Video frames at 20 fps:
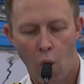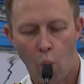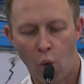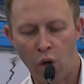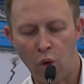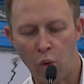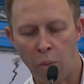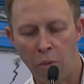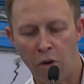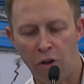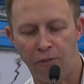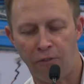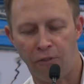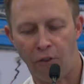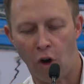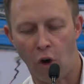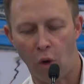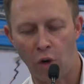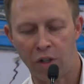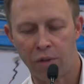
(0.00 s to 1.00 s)
We will move
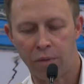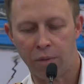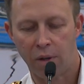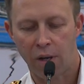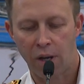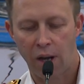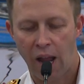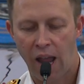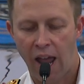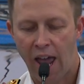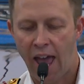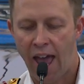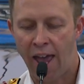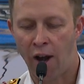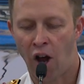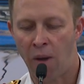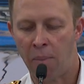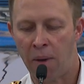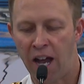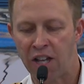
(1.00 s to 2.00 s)
forward and
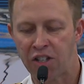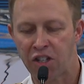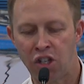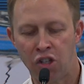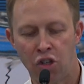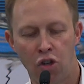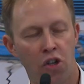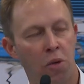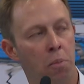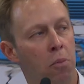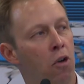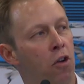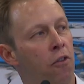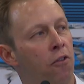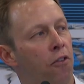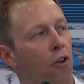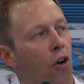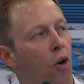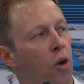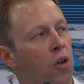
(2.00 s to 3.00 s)
I'm asking you to move
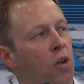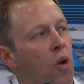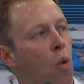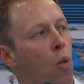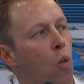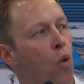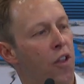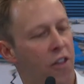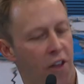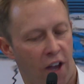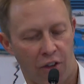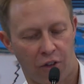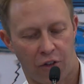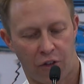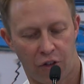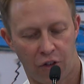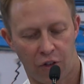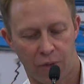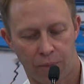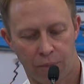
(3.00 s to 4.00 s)
forward with
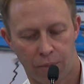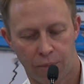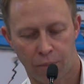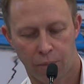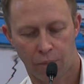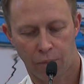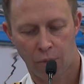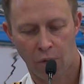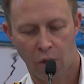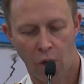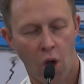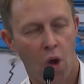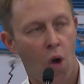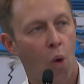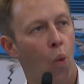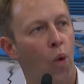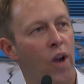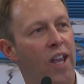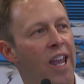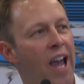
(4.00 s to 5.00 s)
us.
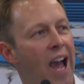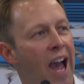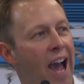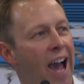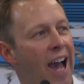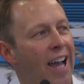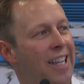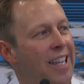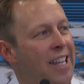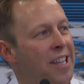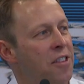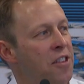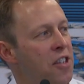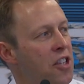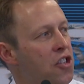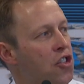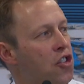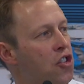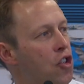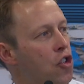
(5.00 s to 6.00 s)
We are in
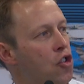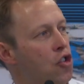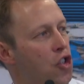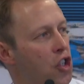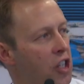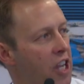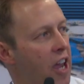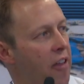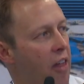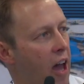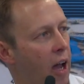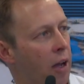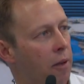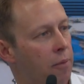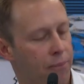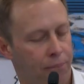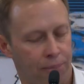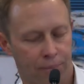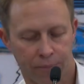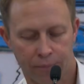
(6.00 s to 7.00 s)
this together.
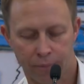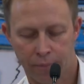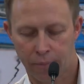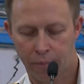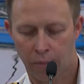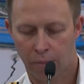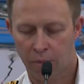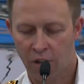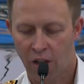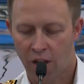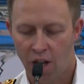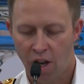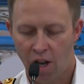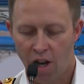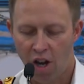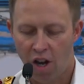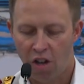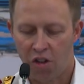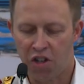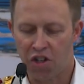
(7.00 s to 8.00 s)

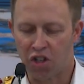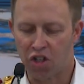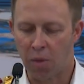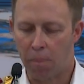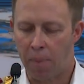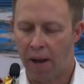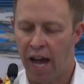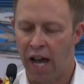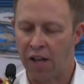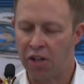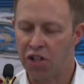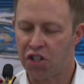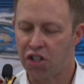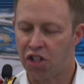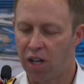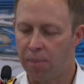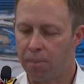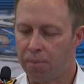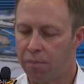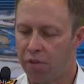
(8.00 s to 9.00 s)
This is a
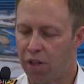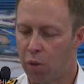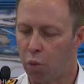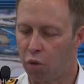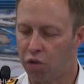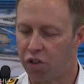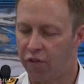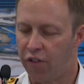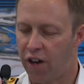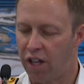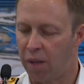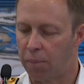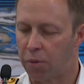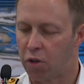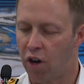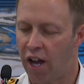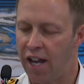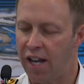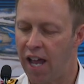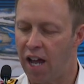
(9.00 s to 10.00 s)
partnership that will develop
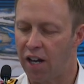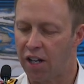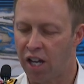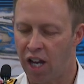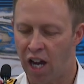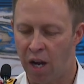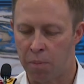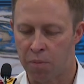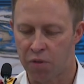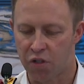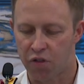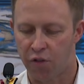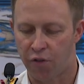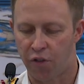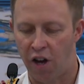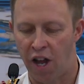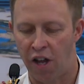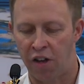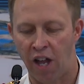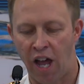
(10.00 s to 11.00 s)
great outcomes
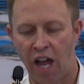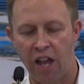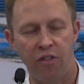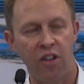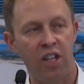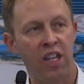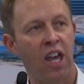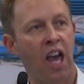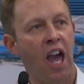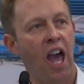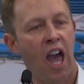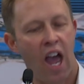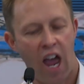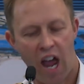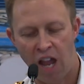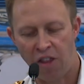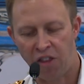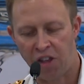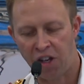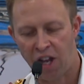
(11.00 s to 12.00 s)
for our Navy
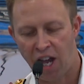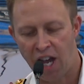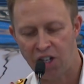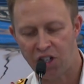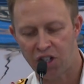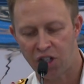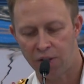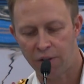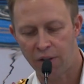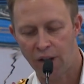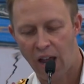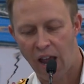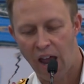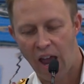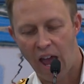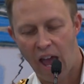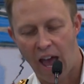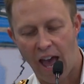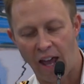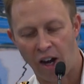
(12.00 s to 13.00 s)
and the nation,
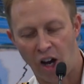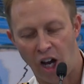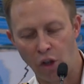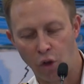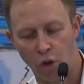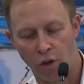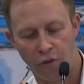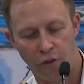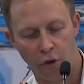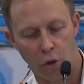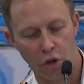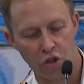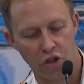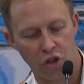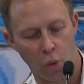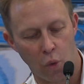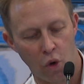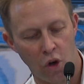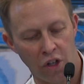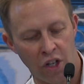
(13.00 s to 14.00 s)
and I look forward
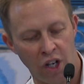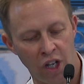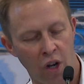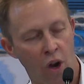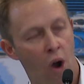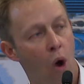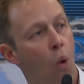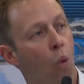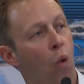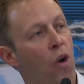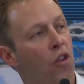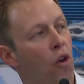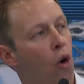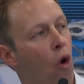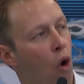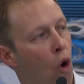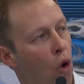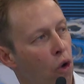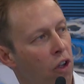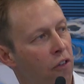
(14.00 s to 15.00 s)
to working with
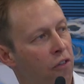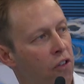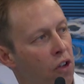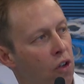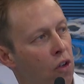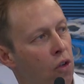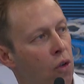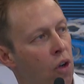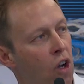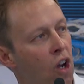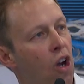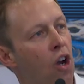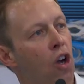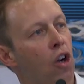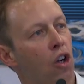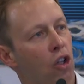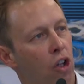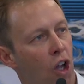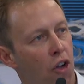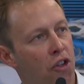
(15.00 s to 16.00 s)
all of you
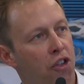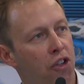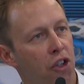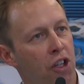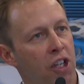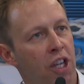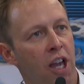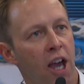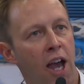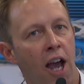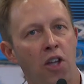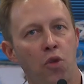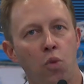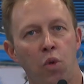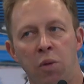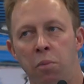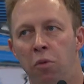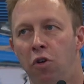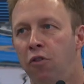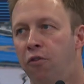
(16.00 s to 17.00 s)
closely as
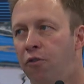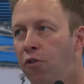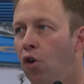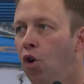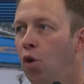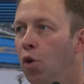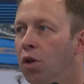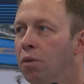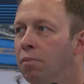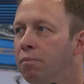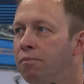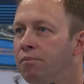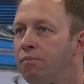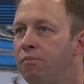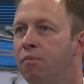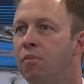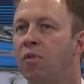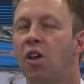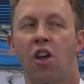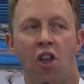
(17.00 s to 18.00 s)
we move forward.
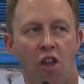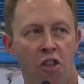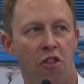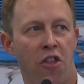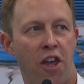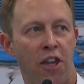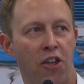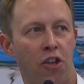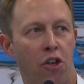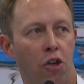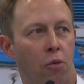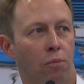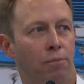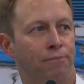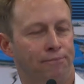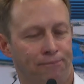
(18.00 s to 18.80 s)
Thank you.